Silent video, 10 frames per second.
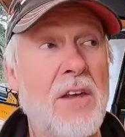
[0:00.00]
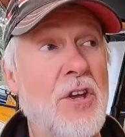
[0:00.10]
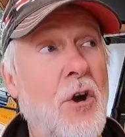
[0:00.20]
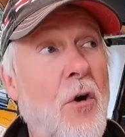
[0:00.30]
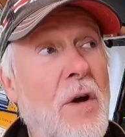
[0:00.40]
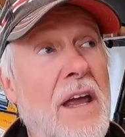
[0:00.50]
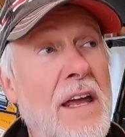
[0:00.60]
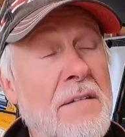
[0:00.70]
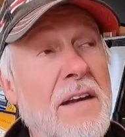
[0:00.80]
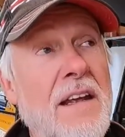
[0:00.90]
you know,
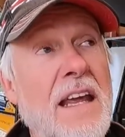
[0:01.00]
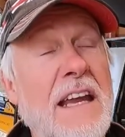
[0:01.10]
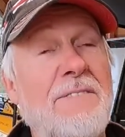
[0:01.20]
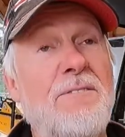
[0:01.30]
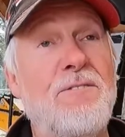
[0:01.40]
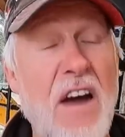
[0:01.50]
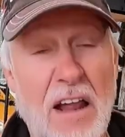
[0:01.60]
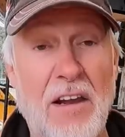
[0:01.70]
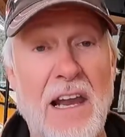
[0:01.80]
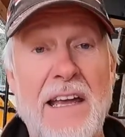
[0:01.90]
it
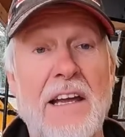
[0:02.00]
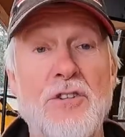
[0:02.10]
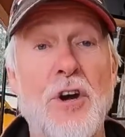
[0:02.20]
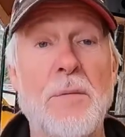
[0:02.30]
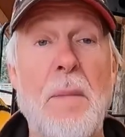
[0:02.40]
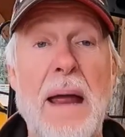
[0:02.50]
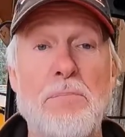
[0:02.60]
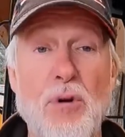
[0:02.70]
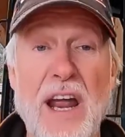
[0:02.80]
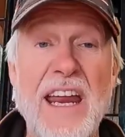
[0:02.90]
felt like it took my
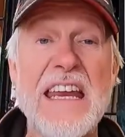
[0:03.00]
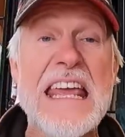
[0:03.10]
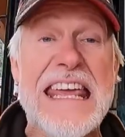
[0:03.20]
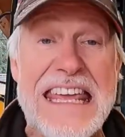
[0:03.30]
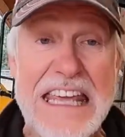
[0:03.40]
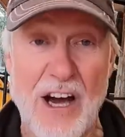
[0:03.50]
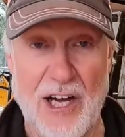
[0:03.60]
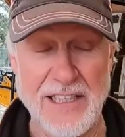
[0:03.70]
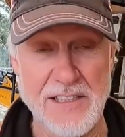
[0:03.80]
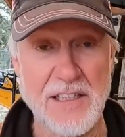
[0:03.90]
brain
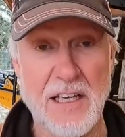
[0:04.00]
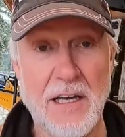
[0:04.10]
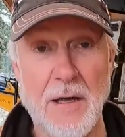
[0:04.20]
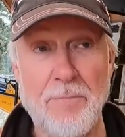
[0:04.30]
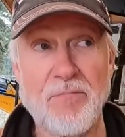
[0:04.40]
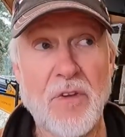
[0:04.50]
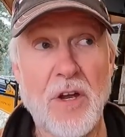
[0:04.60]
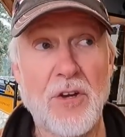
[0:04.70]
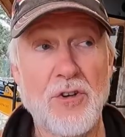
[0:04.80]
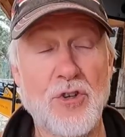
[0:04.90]
eons
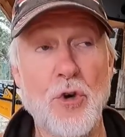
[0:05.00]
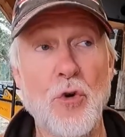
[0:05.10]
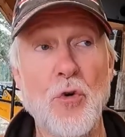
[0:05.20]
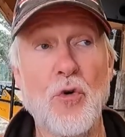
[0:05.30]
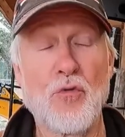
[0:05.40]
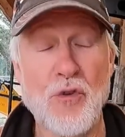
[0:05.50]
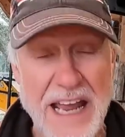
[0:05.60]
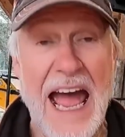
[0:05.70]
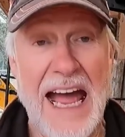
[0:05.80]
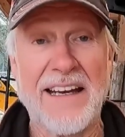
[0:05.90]
to
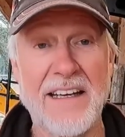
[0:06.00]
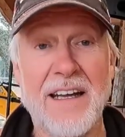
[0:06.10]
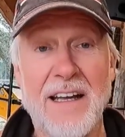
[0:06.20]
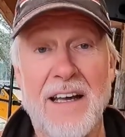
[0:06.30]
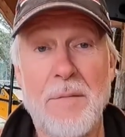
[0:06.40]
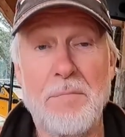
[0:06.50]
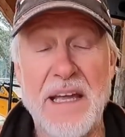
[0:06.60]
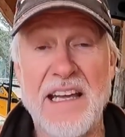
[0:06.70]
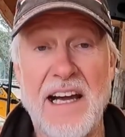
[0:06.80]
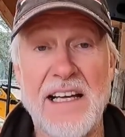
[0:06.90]
react
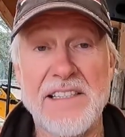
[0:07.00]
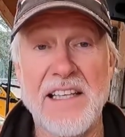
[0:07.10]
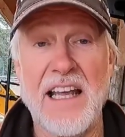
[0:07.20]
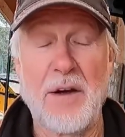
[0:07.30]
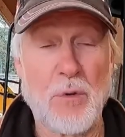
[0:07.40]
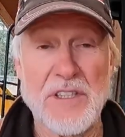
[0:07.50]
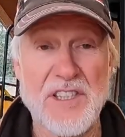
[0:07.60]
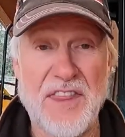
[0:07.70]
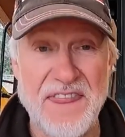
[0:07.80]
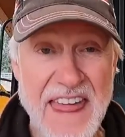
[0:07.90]
because it
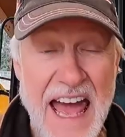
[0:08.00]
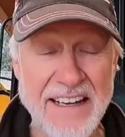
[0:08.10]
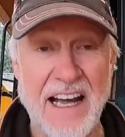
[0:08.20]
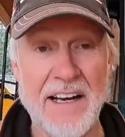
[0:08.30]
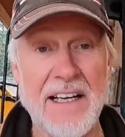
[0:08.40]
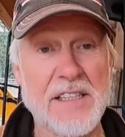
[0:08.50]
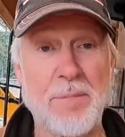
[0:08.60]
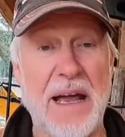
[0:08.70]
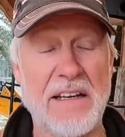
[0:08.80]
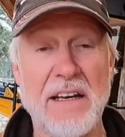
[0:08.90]
was that
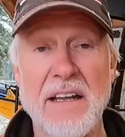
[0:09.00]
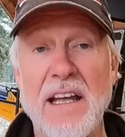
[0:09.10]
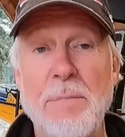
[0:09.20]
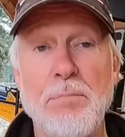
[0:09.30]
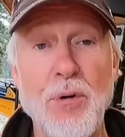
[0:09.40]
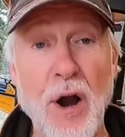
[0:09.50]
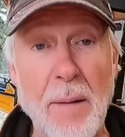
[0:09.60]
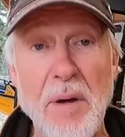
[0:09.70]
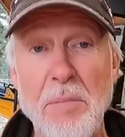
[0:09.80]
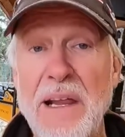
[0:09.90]
unexpected. It
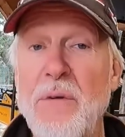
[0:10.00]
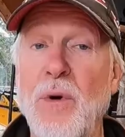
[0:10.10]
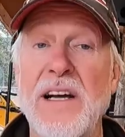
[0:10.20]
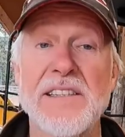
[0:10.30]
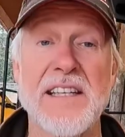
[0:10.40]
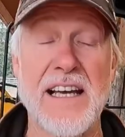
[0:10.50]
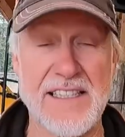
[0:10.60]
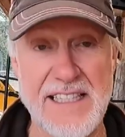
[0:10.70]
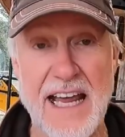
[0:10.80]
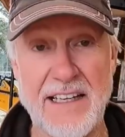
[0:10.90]
probably was a
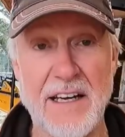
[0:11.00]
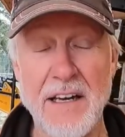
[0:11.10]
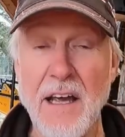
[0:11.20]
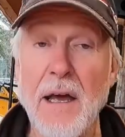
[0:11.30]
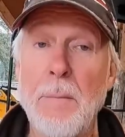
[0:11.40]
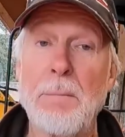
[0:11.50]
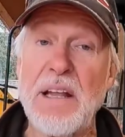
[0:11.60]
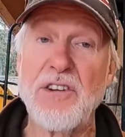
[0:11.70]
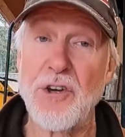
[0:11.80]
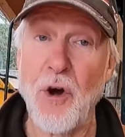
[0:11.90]
second.
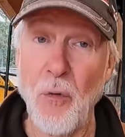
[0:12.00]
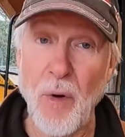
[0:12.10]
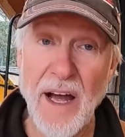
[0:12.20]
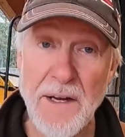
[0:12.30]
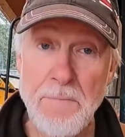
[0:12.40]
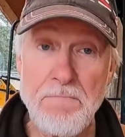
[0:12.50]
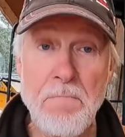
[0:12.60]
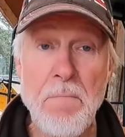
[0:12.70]
But you know what?